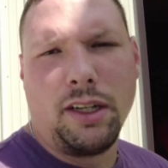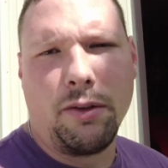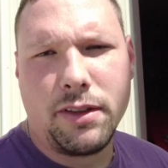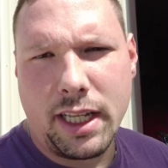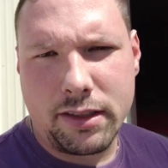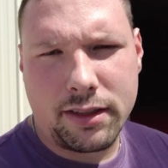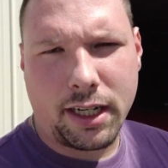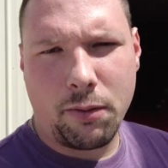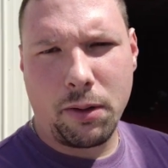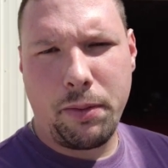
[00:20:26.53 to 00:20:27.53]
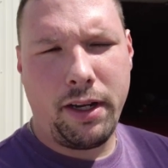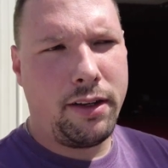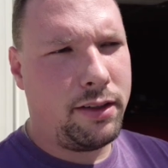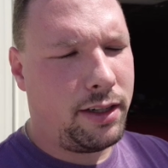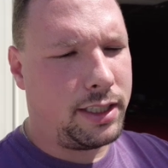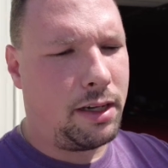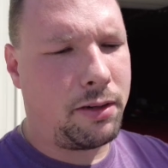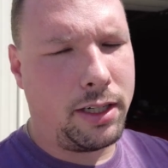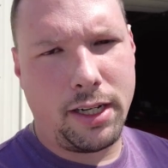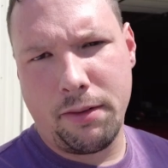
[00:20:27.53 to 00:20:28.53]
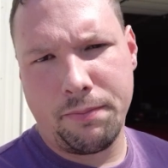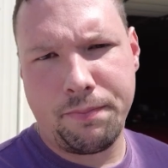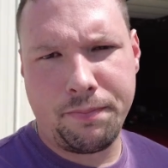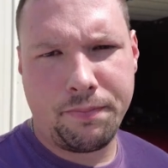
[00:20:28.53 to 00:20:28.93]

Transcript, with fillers: So thanks for sticking with me. You guys have a great day.